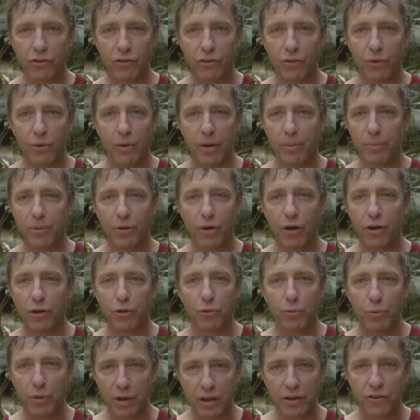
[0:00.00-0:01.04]
so I'm not a
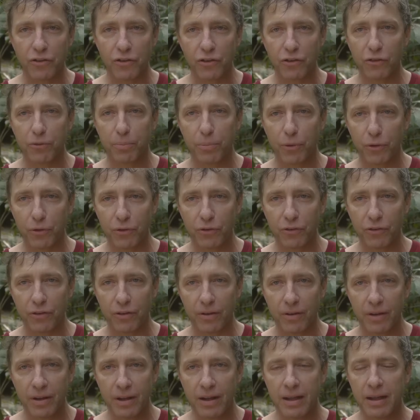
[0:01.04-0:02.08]
religious person.